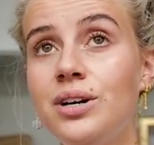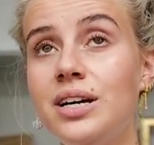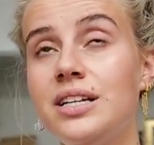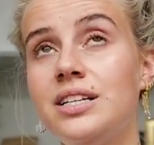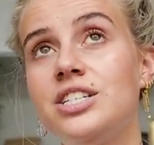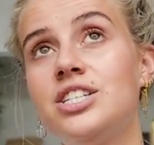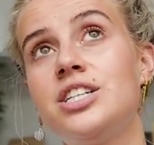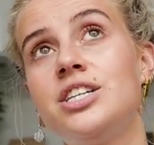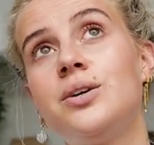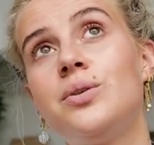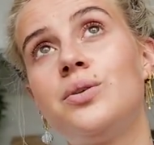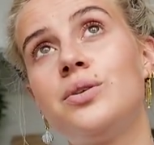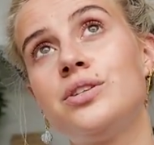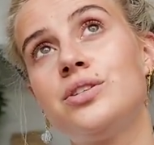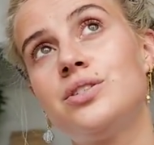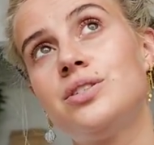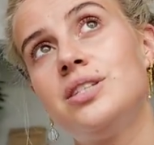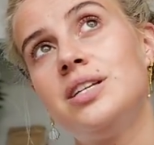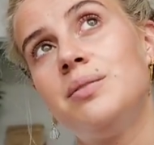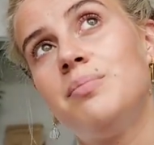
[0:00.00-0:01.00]
and she
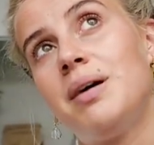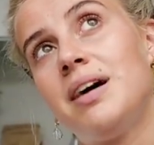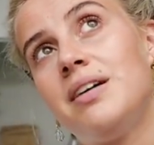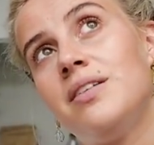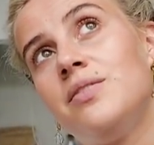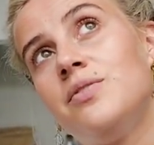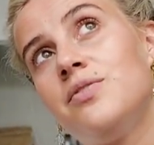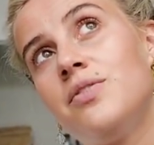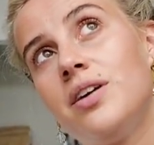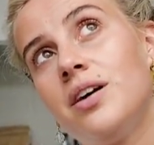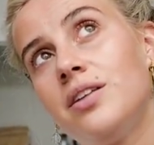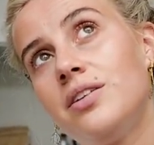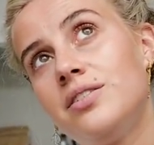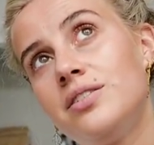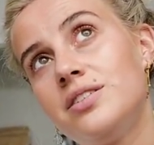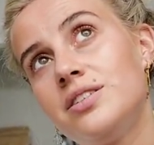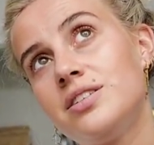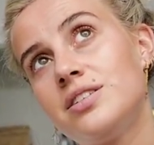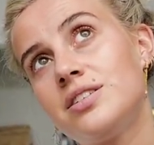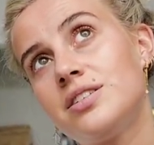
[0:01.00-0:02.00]
also did my
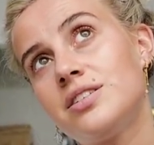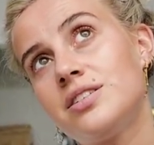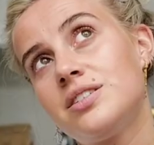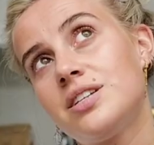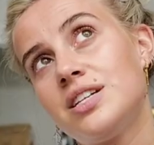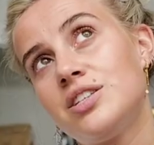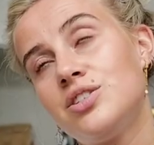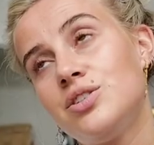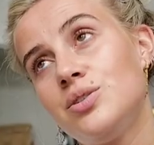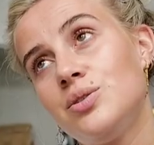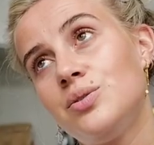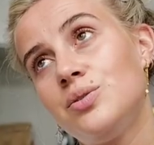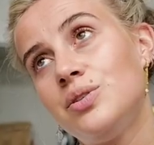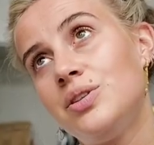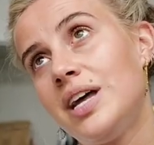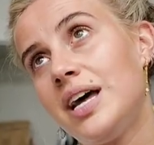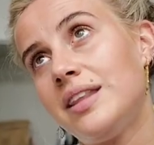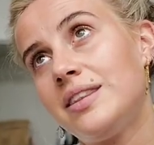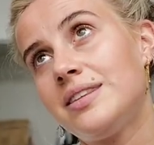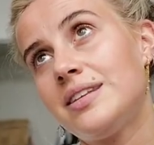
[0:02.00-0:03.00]
father's tattoo
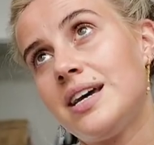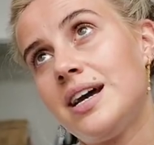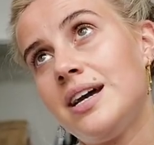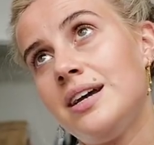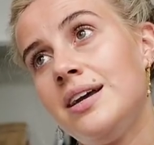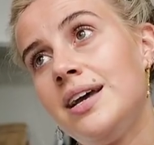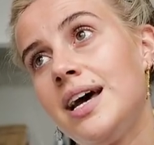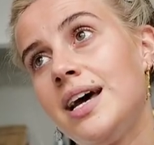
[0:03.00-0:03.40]
that day.